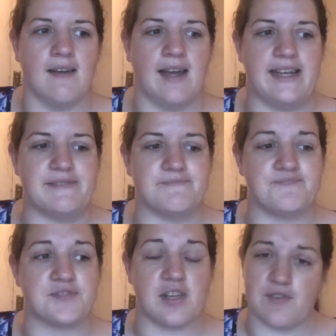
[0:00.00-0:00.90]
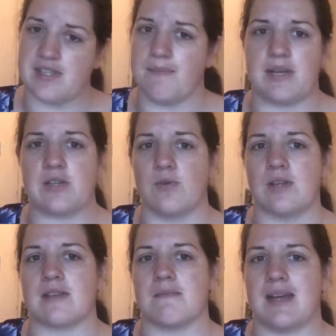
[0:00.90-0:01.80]
So for somebody
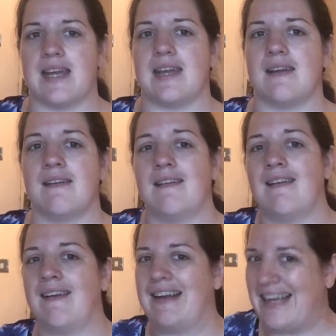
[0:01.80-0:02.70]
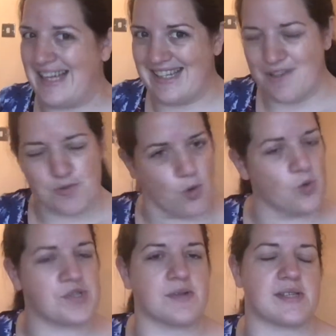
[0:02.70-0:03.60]
taller than me, who's
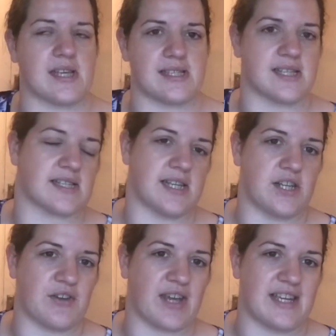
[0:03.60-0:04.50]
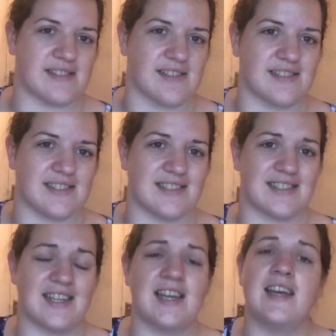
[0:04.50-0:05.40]
also a size 16 UK
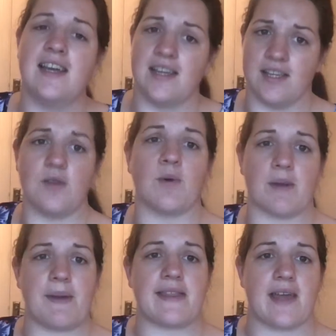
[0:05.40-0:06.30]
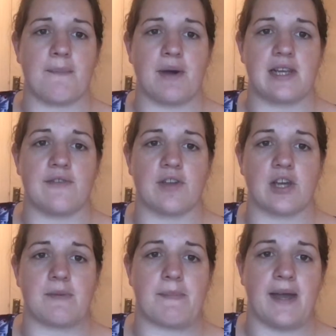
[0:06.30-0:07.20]
sizes, you want to bear that in mind if you're
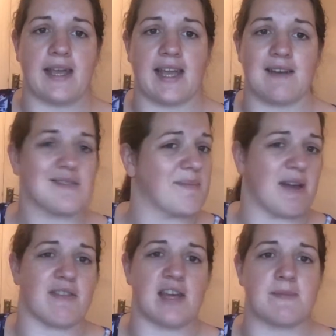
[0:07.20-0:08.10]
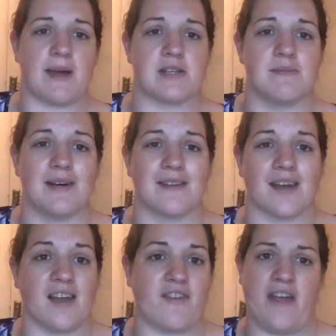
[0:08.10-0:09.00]
going to be paying out about £30 a month
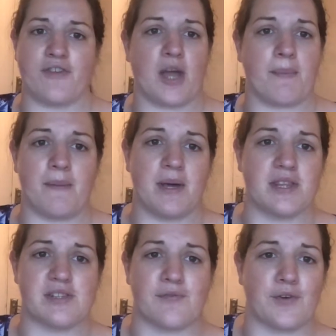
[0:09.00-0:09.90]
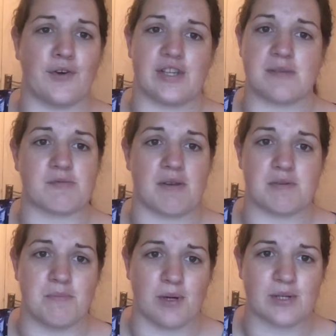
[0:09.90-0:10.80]
every couple of months for a
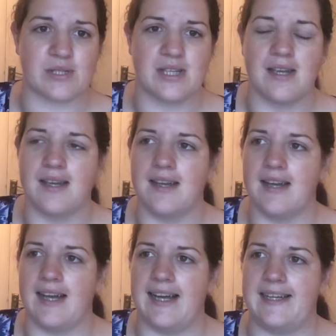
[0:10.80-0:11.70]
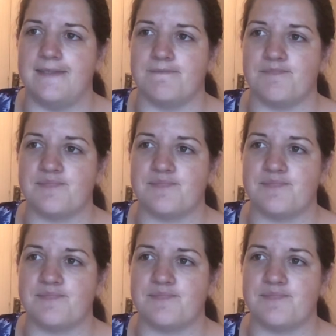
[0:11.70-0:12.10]
subscription box. I